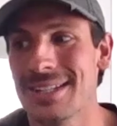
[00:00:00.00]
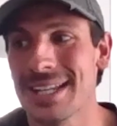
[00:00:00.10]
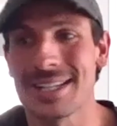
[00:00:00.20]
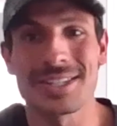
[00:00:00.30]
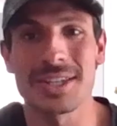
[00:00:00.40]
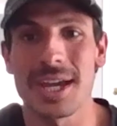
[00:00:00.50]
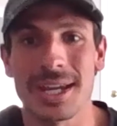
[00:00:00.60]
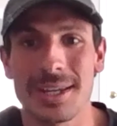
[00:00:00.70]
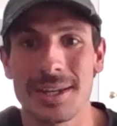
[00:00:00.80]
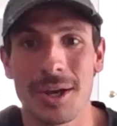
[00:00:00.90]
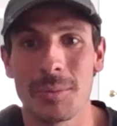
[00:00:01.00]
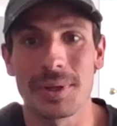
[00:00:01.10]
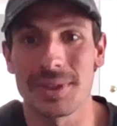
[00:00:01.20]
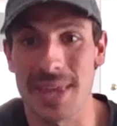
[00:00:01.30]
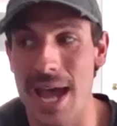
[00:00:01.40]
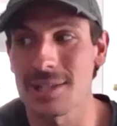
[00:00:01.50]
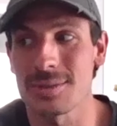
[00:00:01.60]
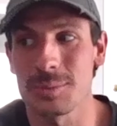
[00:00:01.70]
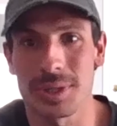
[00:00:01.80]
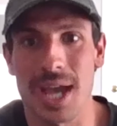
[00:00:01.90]
it's like, but
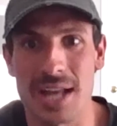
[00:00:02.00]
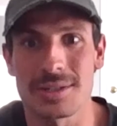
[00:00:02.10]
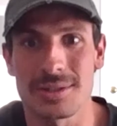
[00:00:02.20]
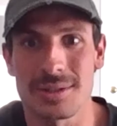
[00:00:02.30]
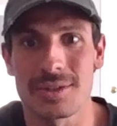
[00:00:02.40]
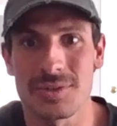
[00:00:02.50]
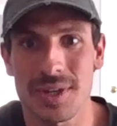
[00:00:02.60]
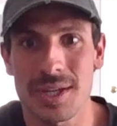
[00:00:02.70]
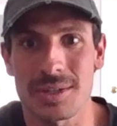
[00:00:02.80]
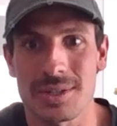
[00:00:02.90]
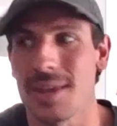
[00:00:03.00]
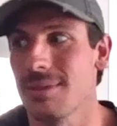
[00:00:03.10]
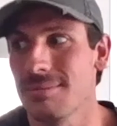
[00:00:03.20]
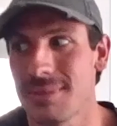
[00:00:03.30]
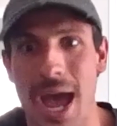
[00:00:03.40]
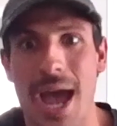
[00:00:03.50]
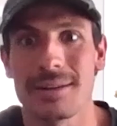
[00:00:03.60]
that's what catches those fish. And that,